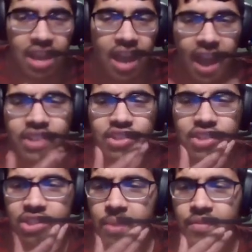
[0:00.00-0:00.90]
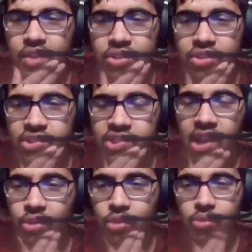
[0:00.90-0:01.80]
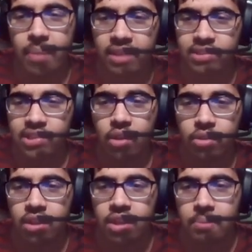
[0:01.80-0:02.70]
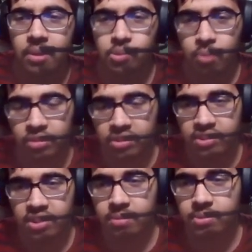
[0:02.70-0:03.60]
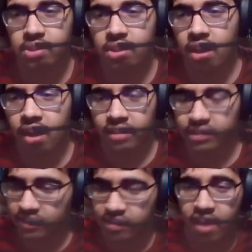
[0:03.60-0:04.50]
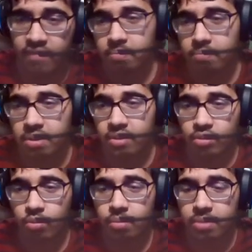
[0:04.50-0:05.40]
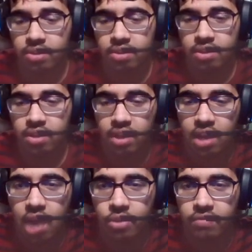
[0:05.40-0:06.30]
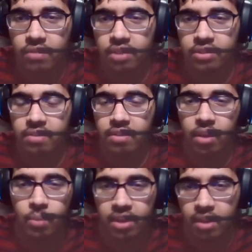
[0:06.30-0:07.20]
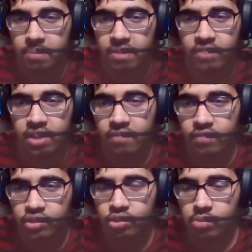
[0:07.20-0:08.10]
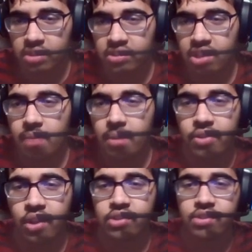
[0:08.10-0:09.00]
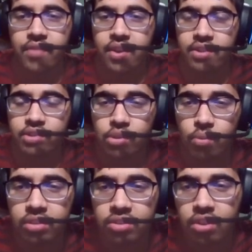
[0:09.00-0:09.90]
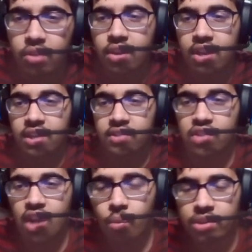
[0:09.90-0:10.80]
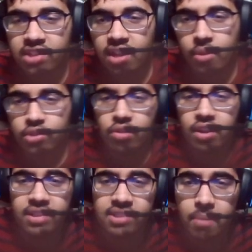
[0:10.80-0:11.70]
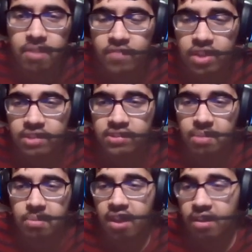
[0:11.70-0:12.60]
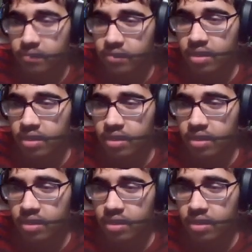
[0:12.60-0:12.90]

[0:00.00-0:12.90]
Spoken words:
I just think it's going to be very interesting to see how this one pans out because both these teams, like I said, have been underwhelming. And then we got Benfica versus West Ham. I think it's a very interesting one, you know, see how West Ham could do against a Benfica team that have